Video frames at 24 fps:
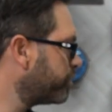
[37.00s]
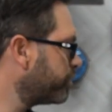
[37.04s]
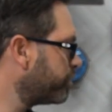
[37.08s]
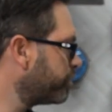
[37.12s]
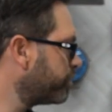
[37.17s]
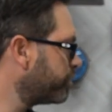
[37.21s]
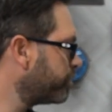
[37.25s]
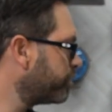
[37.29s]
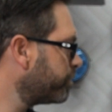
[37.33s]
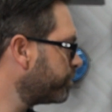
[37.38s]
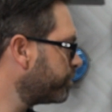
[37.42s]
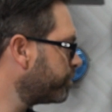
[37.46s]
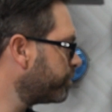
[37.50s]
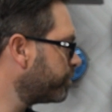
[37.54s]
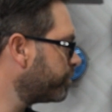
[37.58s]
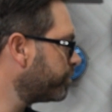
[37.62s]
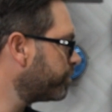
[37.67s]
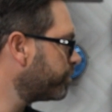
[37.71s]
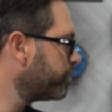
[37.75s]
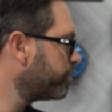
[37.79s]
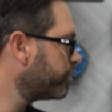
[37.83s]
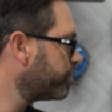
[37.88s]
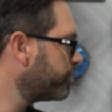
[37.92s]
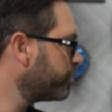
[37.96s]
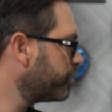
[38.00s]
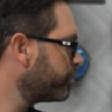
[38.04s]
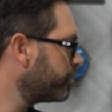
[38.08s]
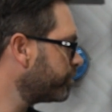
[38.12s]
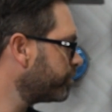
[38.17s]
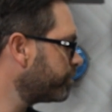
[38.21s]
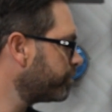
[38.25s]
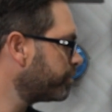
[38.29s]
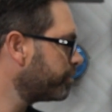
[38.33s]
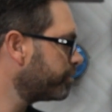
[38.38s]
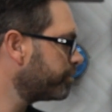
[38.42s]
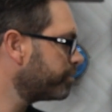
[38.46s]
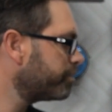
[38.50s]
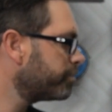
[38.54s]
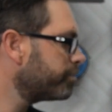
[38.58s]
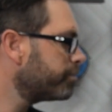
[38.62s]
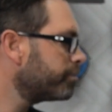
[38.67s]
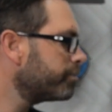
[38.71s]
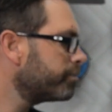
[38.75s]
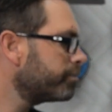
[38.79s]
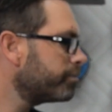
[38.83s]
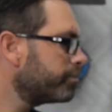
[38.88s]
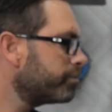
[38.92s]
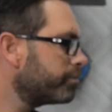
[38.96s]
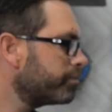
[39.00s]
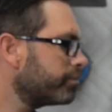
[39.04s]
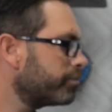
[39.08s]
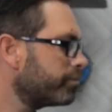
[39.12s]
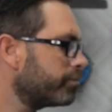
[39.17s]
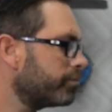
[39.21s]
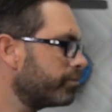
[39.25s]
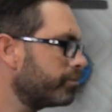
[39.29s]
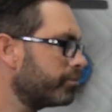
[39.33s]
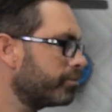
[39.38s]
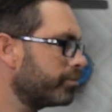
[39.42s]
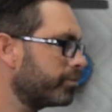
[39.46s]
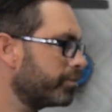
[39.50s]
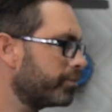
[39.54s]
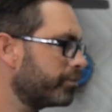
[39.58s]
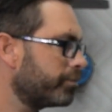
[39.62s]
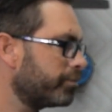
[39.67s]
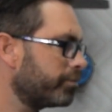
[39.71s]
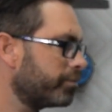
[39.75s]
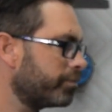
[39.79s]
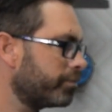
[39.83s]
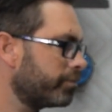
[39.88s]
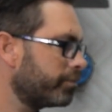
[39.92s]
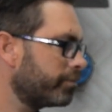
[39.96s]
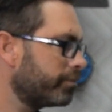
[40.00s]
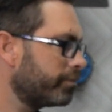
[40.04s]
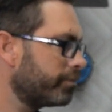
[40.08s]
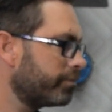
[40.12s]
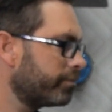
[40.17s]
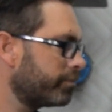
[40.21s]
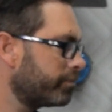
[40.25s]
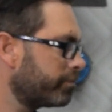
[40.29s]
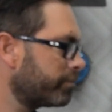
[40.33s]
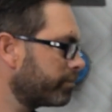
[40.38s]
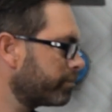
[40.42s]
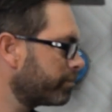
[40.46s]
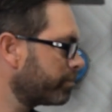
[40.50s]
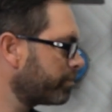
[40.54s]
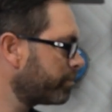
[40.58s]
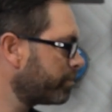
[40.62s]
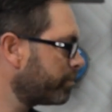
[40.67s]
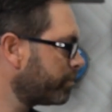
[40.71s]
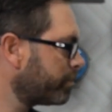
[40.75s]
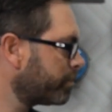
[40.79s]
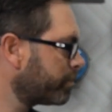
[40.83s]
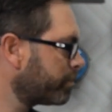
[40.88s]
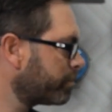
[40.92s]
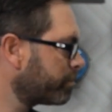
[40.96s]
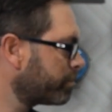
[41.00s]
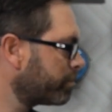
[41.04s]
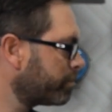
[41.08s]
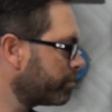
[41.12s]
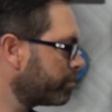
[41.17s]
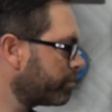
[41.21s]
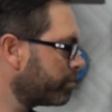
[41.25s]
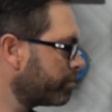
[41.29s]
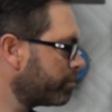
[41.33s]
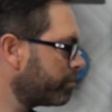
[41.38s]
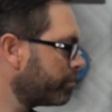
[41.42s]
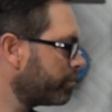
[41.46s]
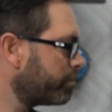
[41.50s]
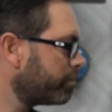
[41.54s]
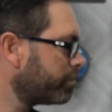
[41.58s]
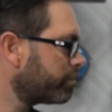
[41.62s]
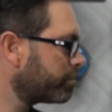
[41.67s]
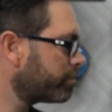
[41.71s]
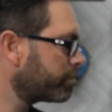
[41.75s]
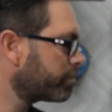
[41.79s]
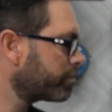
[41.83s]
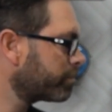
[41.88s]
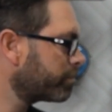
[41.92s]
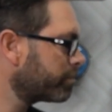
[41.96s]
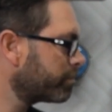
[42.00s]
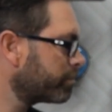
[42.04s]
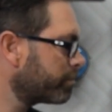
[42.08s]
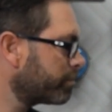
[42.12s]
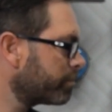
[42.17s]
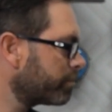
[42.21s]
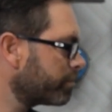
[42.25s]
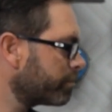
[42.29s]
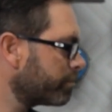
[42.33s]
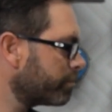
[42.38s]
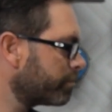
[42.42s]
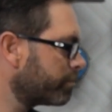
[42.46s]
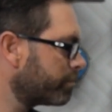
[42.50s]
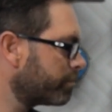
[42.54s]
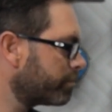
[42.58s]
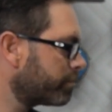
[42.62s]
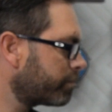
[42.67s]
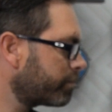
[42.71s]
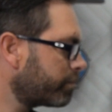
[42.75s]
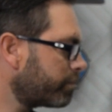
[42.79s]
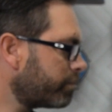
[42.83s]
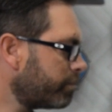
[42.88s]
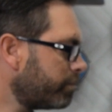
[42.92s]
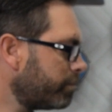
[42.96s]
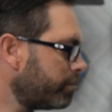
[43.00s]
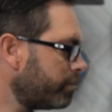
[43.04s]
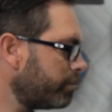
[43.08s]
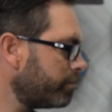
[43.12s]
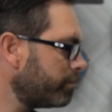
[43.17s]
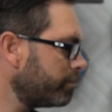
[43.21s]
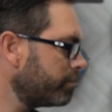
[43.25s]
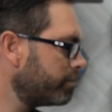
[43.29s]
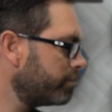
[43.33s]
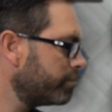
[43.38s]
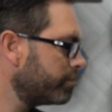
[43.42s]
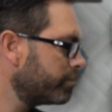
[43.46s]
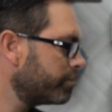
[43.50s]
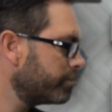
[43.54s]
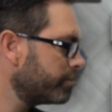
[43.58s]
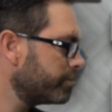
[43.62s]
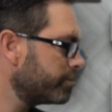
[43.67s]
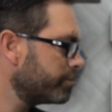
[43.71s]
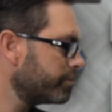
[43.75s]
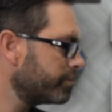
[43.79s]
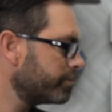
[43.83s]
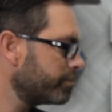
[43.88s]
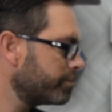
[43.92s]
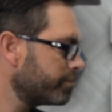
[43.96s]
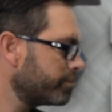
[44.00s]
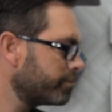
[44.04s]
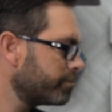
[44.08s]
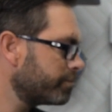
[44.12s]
No one is speaking in this clip.